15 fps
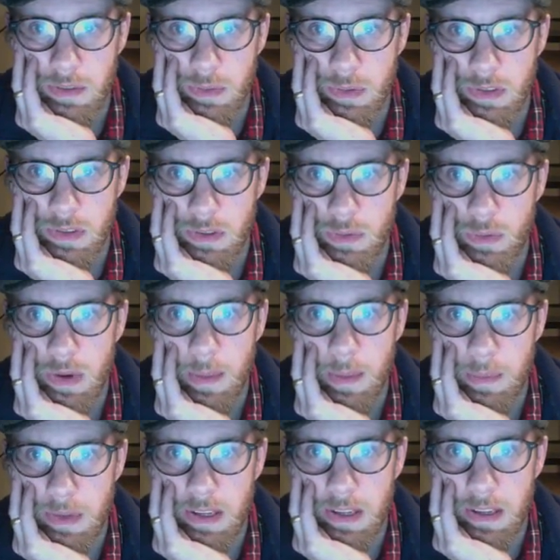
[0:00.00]
Where's the
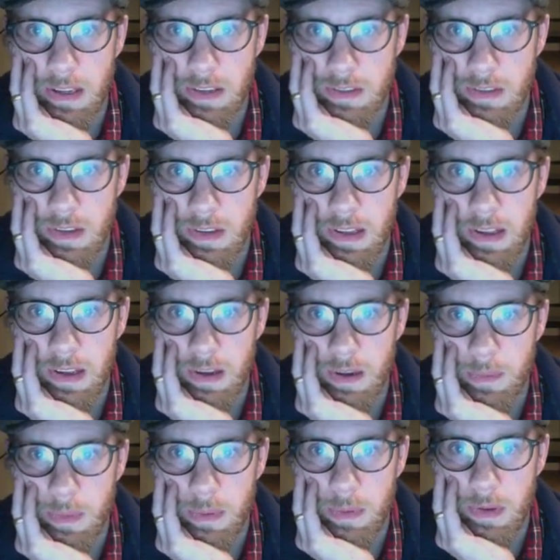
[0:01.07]
wrap text layout?
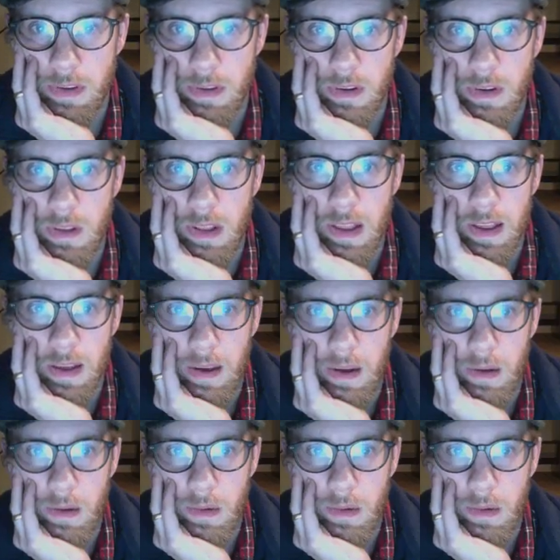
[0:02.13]
Maybe it's under layout.